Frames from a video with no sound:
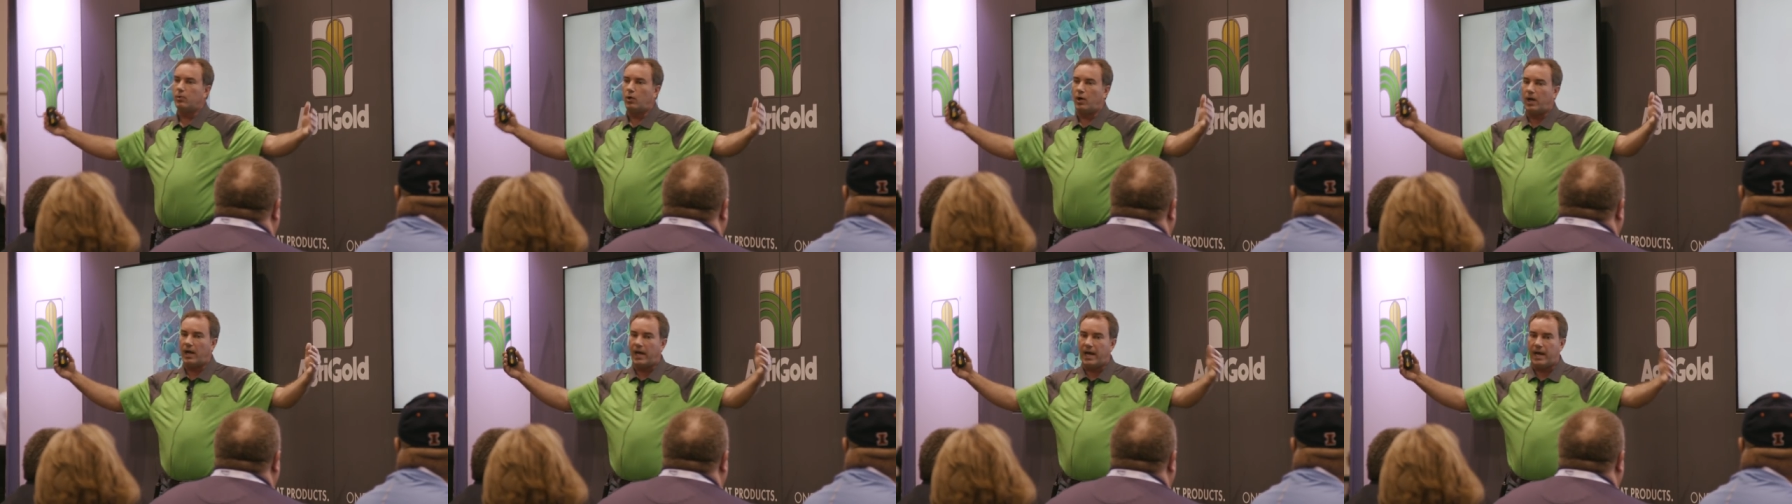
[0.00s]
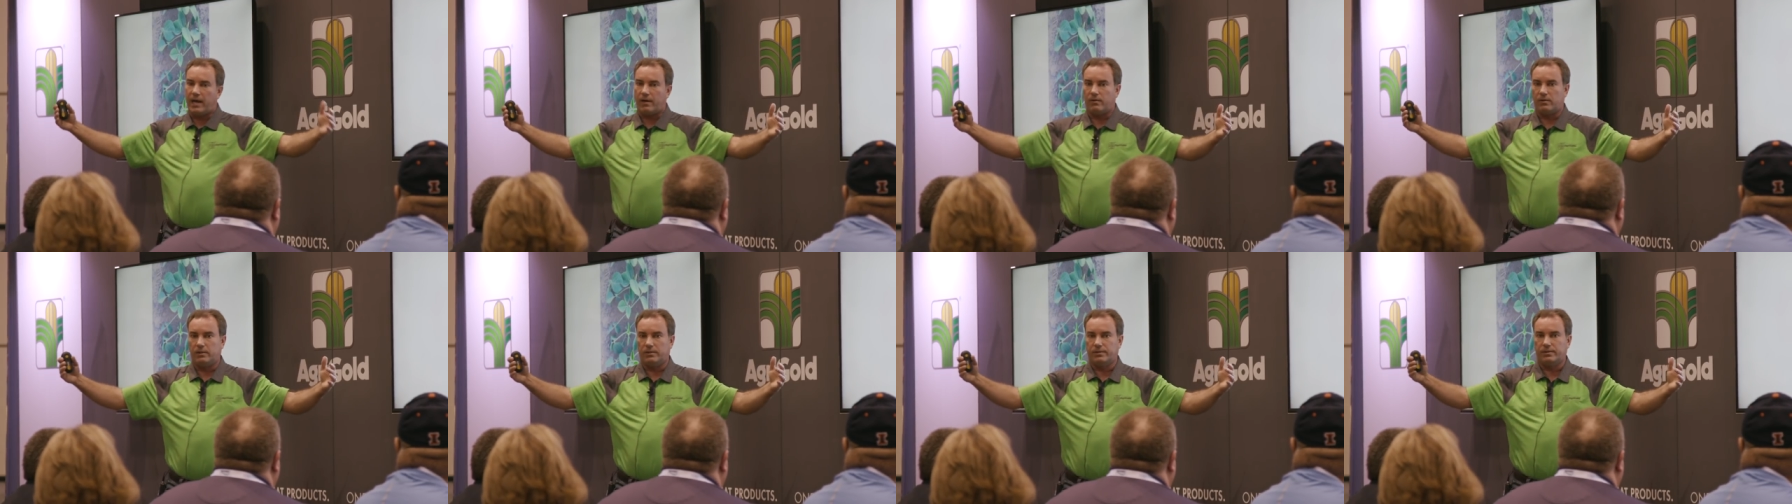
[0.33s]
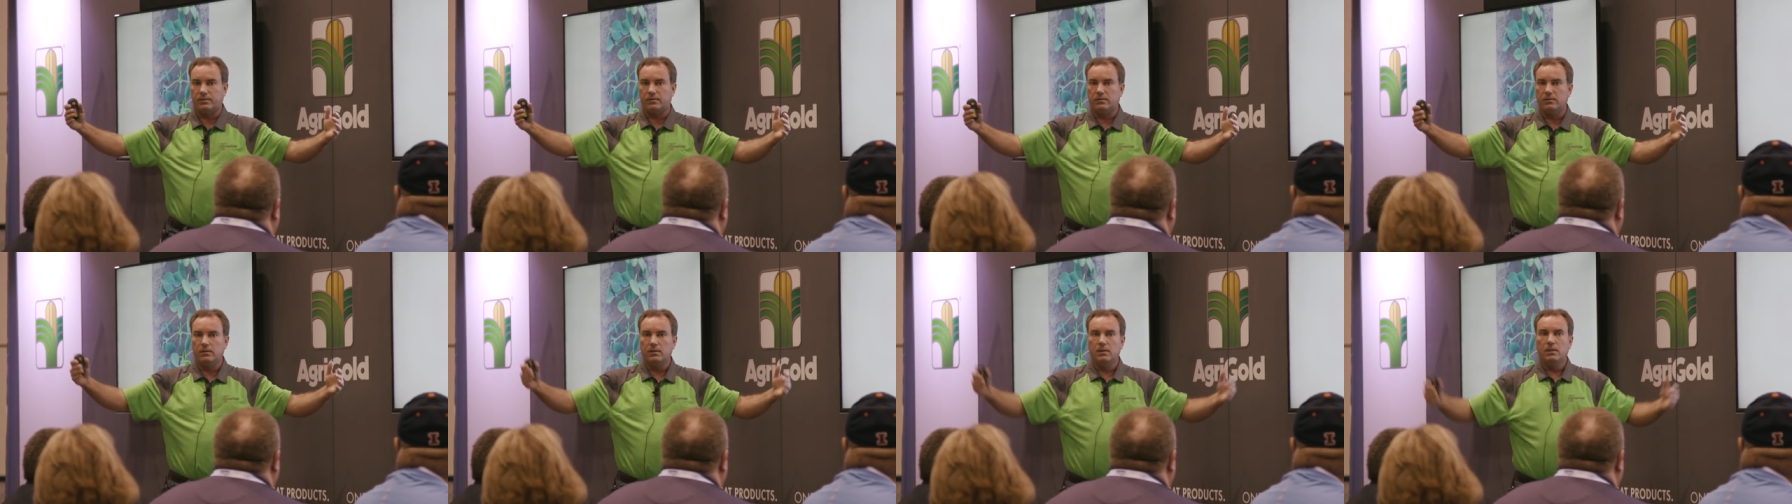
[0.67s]
more laterals,
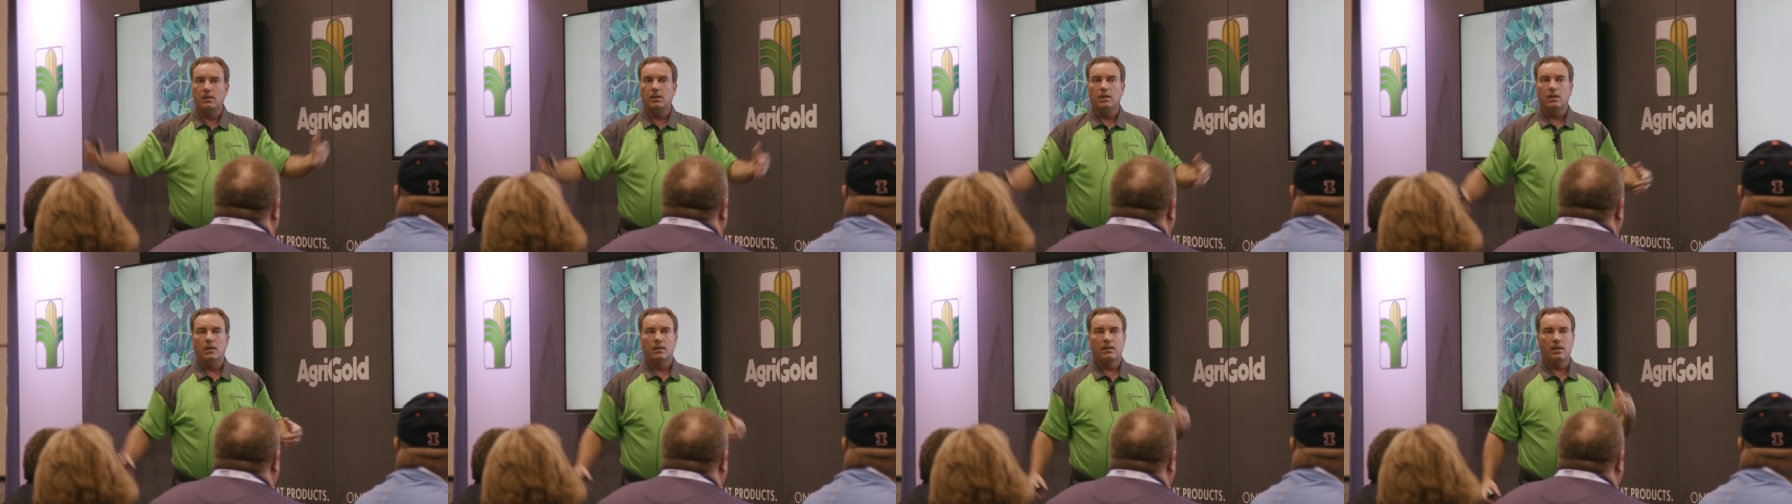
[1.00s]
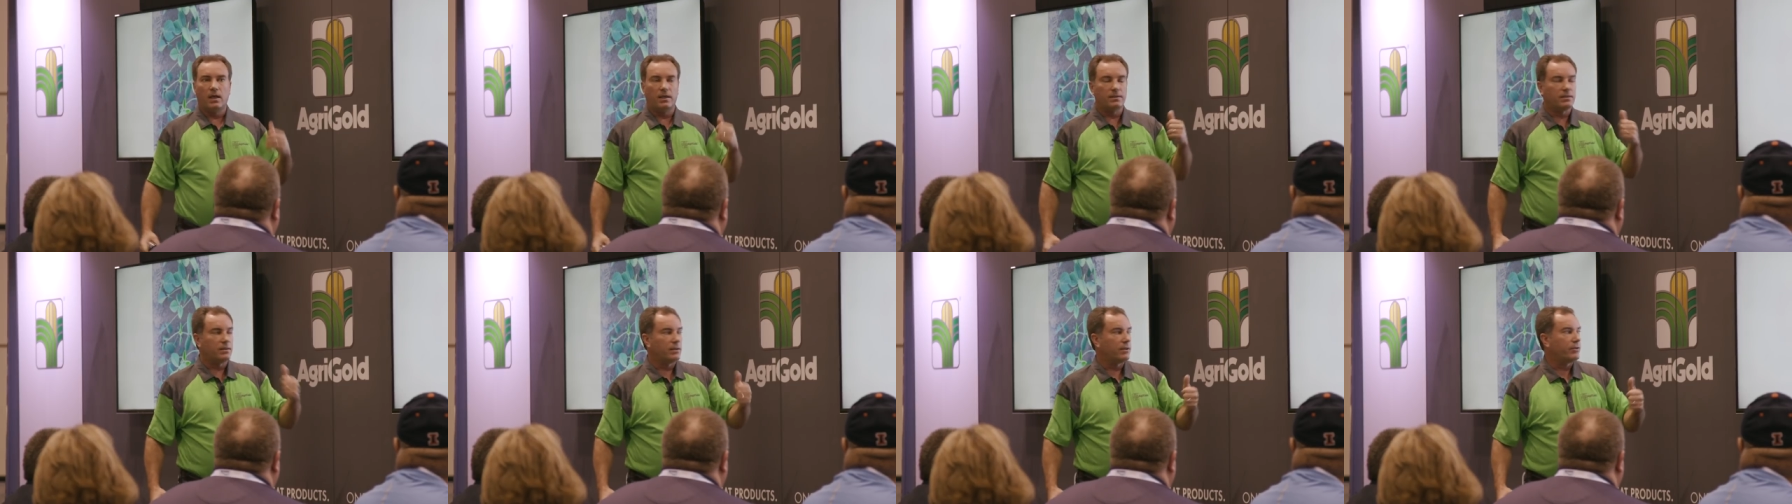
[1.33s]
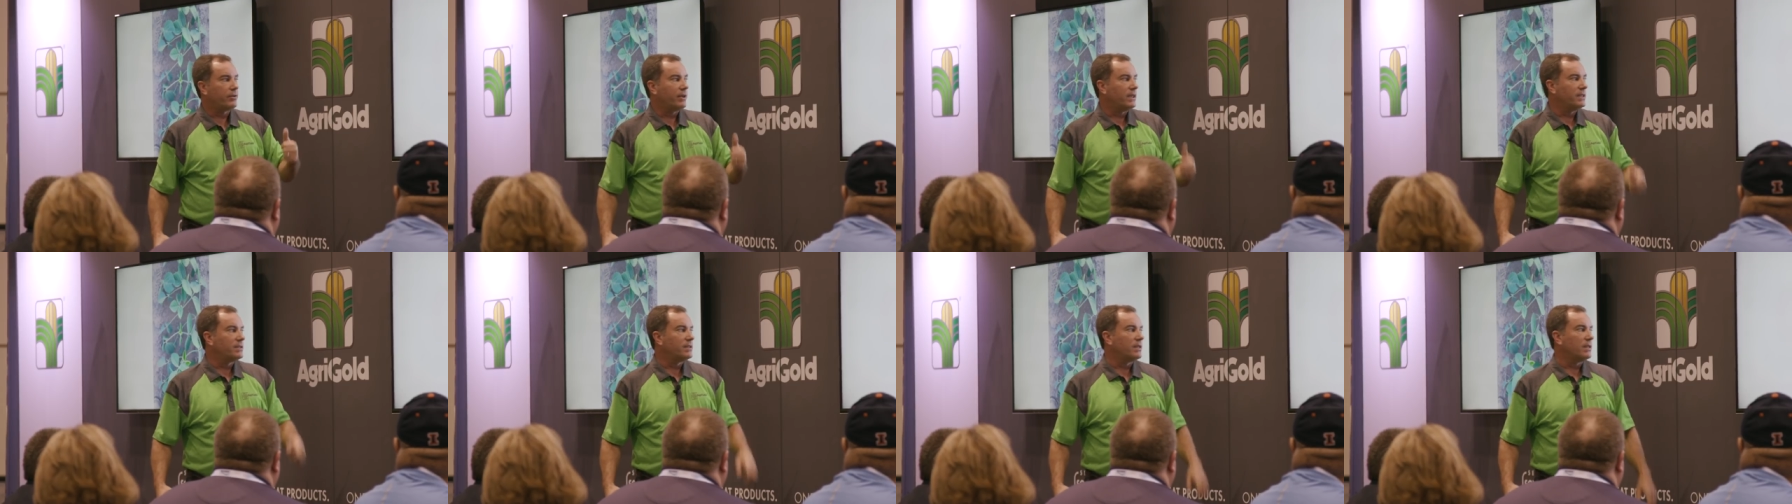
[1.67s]
thus
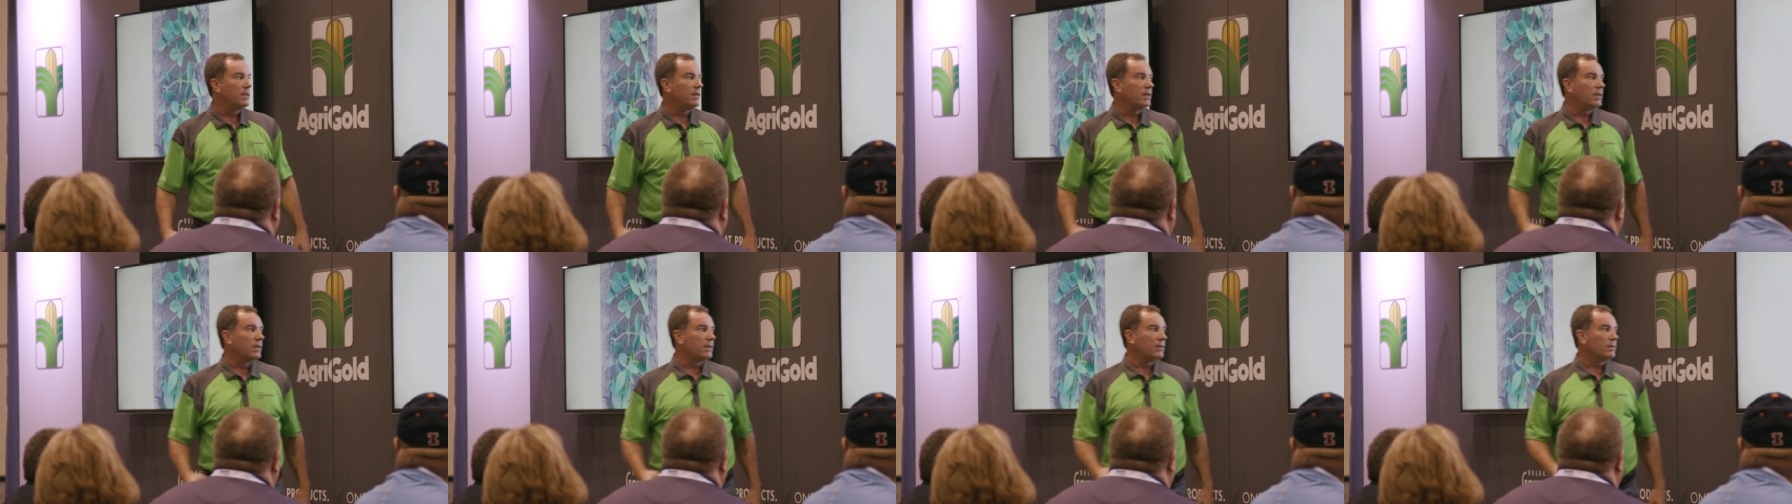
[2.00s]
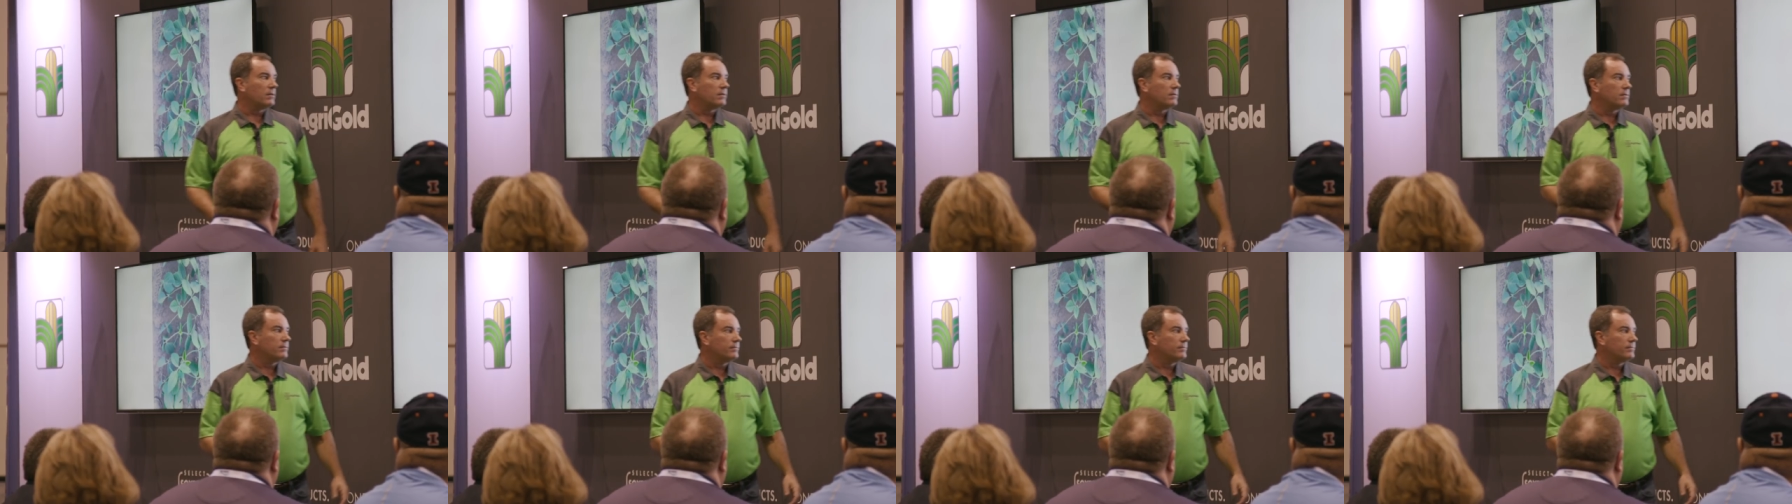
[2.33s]
increasing yield.